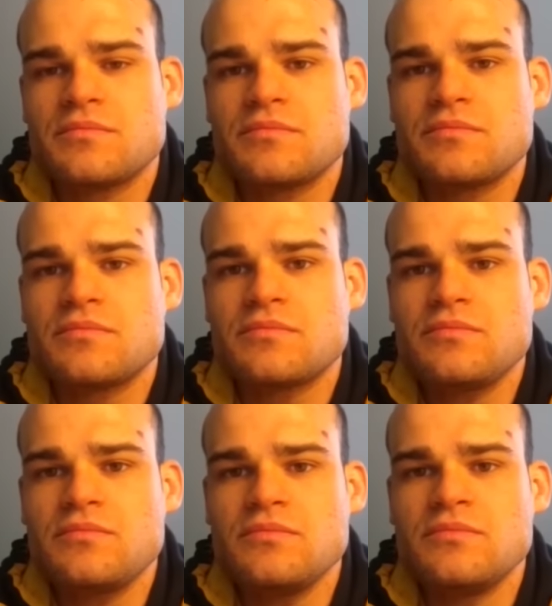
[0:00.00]

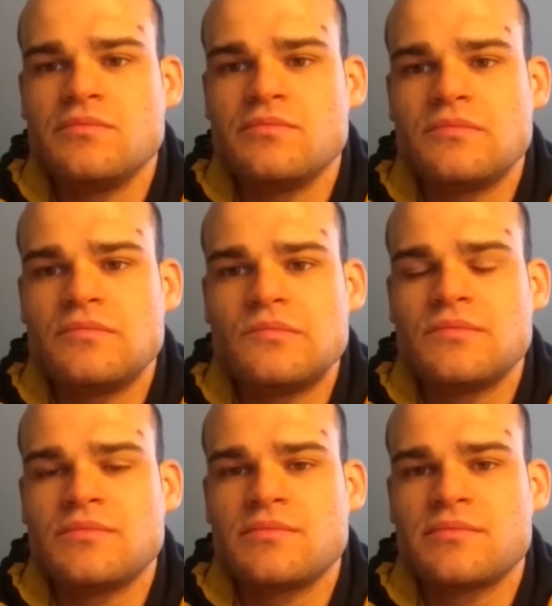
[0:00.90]

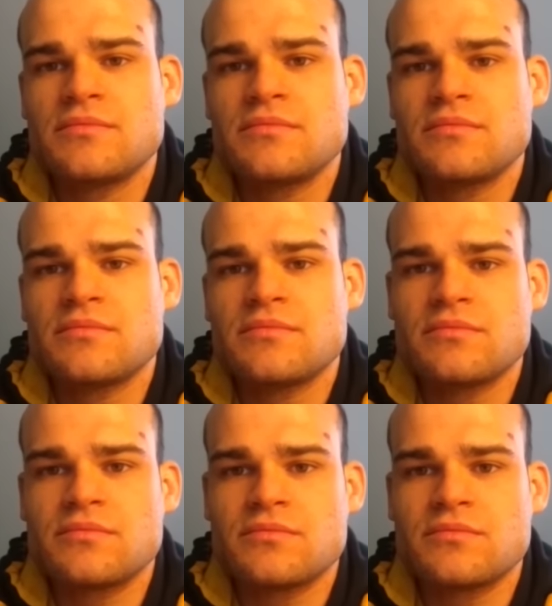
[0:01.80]

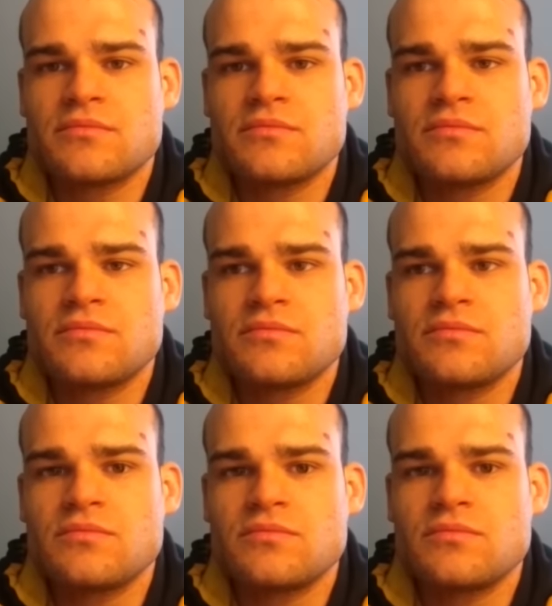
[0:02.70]

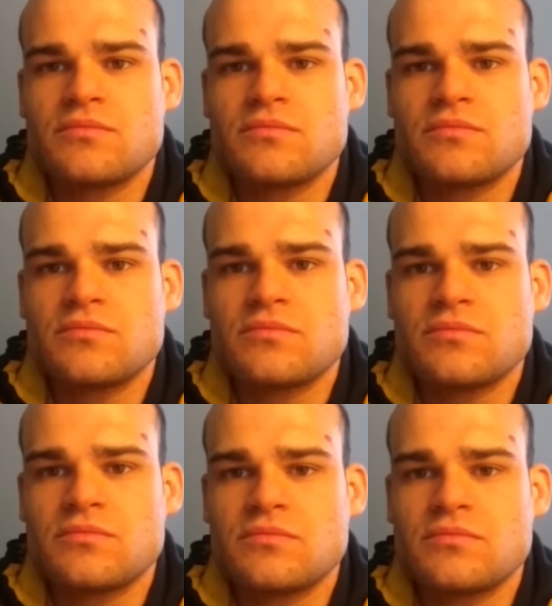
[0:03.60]
[no speech]